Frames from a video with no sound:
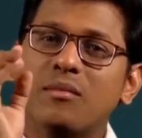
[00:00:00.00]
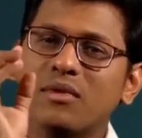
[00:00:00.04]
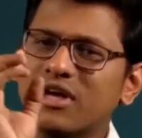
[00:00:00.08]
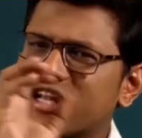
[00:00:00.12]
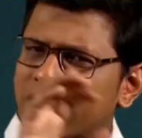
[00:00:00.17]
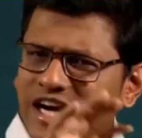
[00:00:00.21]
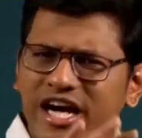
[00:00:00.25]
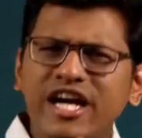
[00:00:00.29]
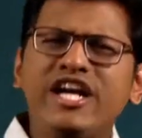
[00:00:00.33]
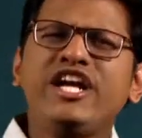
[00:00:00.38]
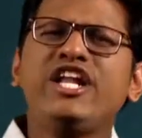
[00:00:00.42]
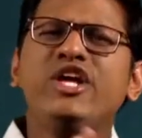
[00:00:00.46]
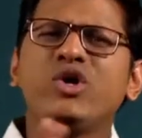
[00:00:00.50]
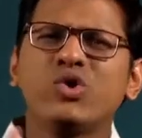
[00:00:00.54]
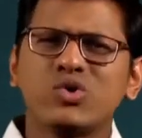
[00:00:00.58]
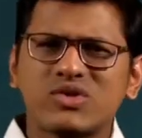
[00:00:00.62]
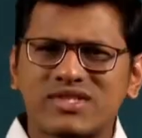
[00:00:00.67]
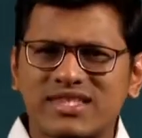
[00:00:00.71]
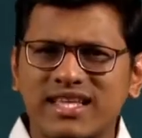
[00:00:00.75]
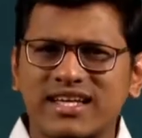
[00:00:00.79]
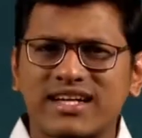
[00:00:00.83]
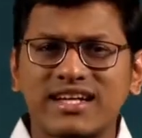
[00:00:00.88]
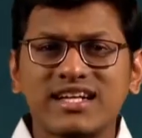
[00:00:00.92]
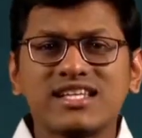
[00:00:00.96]
reduce
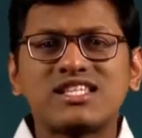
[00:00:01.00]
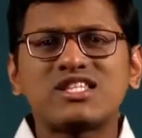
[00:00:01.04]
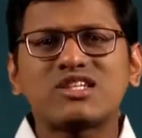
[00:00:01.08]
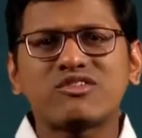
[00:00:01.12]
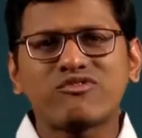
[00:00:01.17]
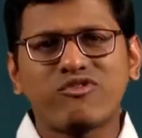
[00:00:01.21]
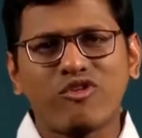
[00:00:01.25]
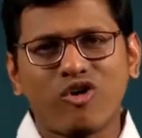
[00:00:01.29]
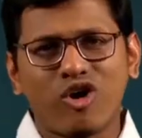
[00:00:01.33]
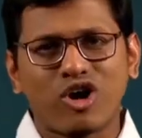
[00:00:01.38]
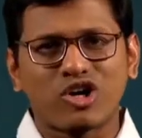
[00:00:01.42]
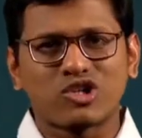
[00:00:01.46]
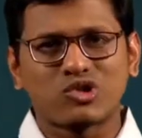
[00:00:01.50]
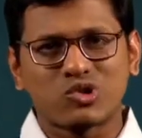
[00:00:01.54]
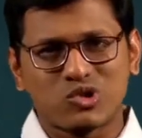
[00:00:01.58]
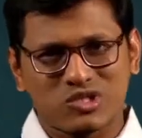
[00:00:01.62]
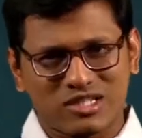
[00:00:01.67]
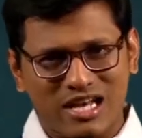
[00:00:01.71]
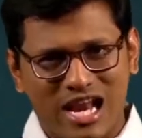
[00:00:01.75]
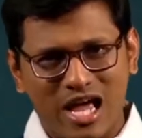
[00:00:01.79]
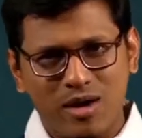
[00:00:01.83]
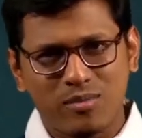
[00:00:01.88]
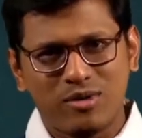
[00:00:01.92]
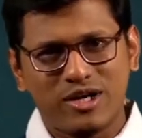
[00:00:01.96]
the risk for those
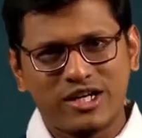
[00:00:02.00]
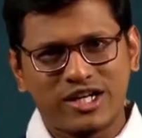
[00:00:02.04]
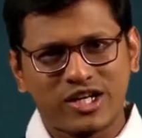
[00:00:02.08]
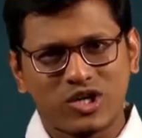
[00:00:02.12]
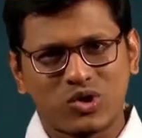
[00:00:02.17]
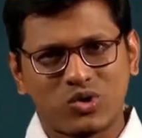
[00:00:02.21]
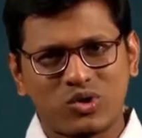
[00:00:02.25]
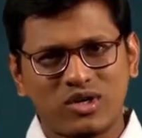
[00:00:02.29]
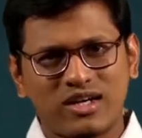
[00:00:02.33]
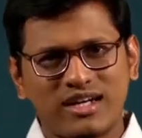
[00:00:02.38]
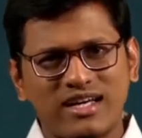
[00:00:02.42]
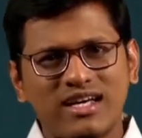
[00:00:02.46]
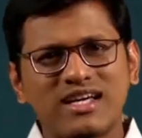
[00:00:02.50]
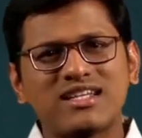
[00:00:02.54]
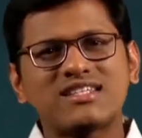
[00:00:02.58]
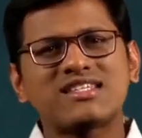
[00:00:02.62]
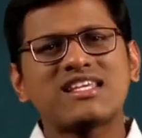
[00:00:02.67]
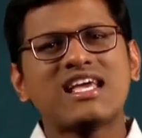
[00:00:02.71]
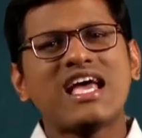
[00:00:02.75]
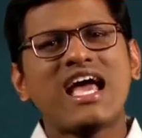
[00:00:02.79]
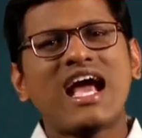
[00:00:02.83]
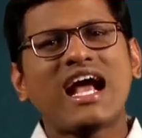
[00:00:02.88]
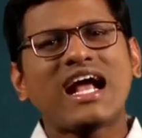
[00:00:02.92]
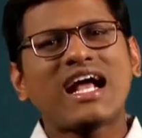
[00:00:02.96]
liability holders,
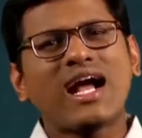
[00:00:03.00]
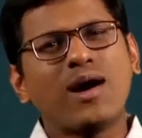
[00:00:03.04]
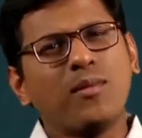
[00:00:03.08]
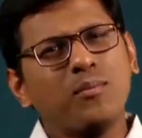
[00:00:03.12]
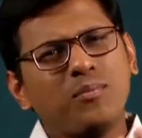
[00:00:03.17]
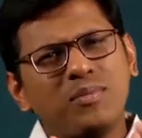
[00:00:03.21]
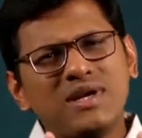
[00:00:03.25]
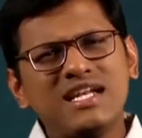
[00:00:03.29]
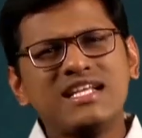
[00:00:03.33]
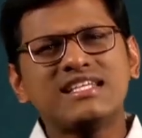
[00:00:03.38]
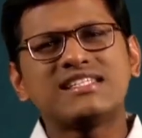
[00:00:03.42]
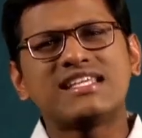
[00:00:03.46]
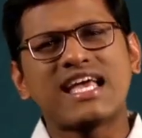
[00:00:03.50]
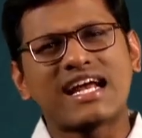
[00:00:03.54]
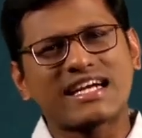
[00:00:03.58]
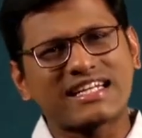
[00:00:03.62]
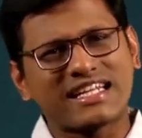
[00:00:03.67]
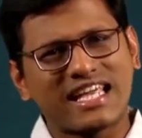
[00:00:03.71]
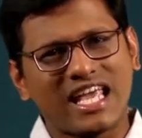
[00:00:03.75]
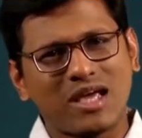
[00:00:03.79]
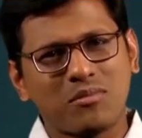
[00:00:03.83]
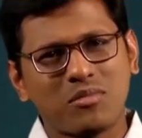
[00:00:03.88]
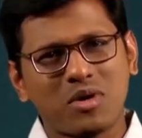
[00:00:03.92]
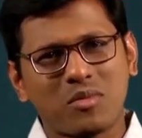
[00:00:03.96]
Companies
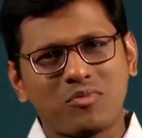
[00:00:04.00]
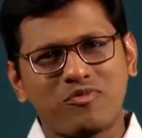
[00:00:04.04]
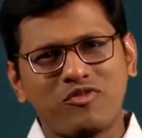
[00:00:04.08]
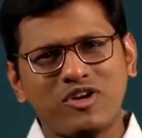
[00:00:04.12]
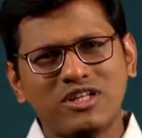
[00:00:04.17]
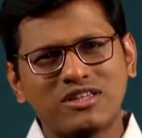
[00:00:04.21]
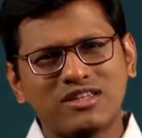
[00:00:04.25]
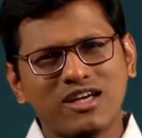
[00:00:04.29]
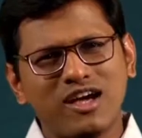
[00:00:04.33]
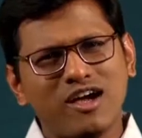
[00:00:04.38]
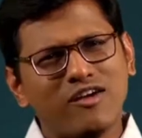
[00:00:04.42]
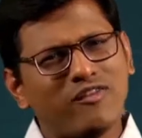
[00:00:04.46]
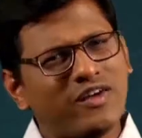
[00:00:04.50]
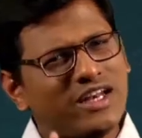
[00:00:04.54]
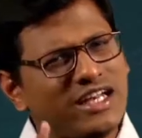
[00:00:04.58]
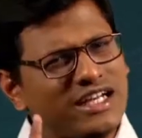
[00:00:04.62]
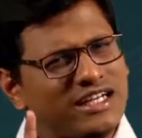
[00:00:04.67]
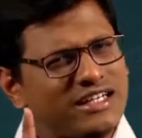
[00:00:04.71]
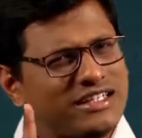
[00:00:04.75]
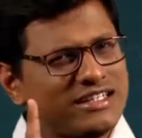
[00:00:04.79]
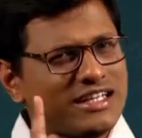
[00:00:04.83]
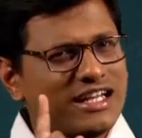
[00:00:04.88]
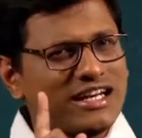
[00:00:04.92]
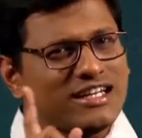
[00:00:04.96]
Act came up with a very
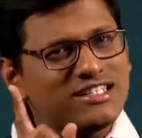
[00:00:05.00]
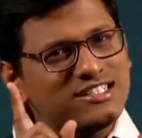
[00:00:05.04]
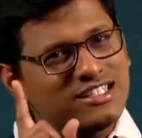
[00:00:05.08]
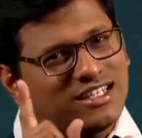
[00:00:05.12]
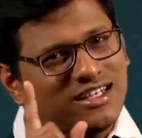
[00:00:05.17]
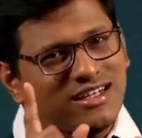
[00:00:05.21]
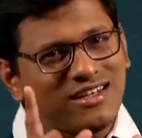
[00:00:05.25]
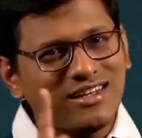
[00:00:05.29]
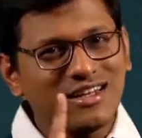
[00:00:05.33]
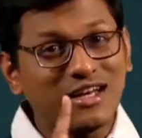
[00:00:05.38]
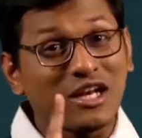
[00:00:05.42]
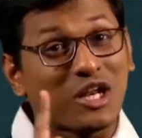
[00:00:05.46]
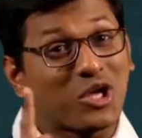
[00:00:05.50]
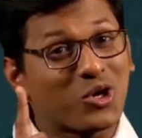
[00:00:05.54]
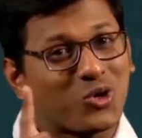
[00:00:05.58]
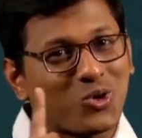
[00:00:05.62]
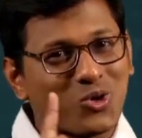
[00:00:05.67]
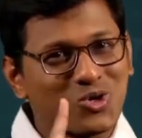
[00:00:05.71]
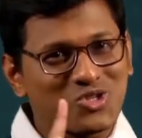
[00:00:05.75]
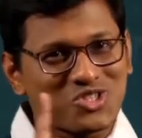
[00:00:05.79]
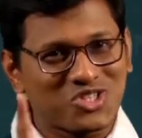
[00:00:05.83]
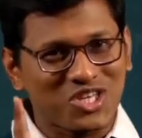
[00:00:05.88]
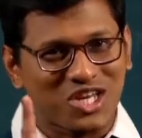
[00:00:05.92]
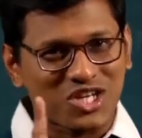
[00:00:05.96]
intelligent
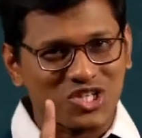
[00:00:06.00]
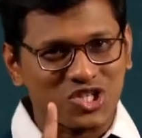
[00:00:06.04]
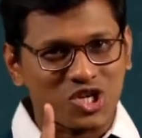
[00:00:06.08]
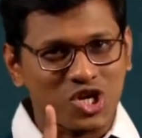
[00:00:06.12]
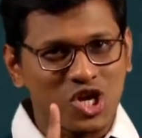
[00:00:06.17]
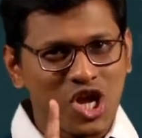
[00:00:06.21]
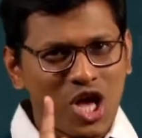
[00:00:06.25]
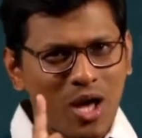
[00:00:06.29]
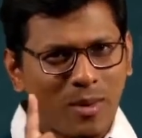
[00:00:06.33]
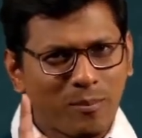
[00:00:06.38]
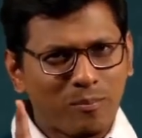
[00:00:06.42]
negotiation.